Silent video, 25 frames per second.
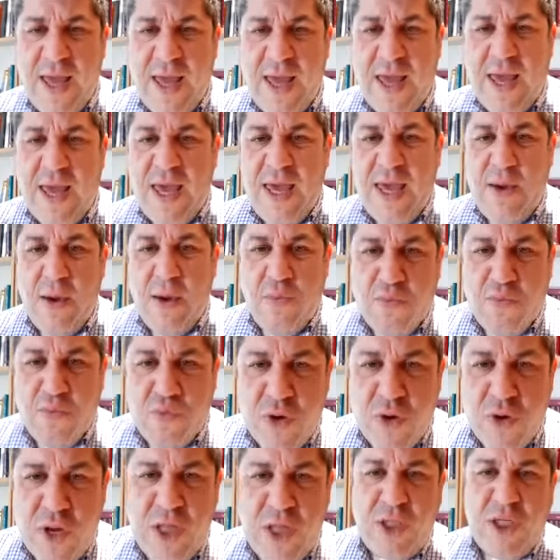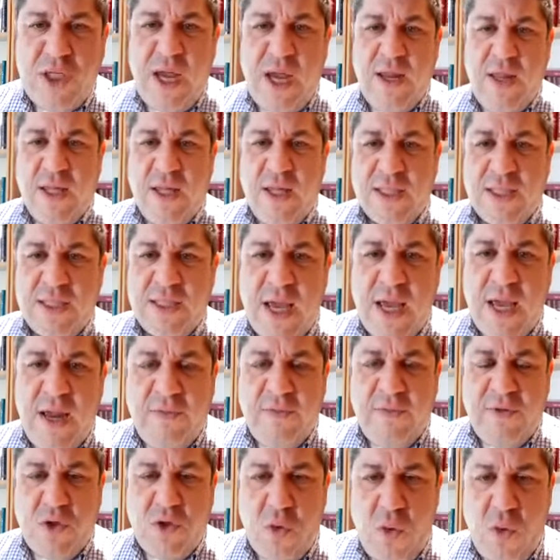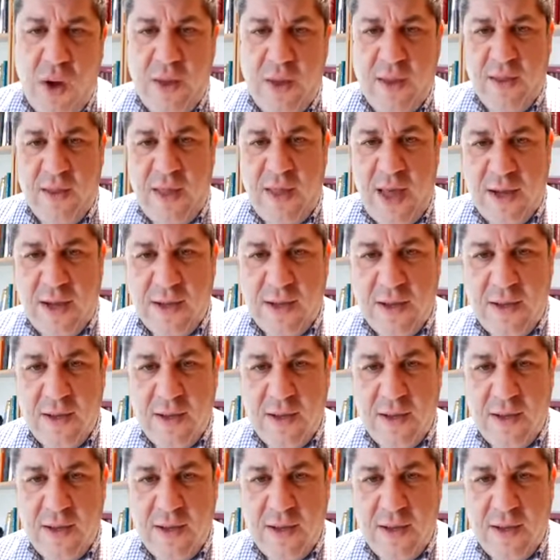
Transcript: he appreciated the state of joy that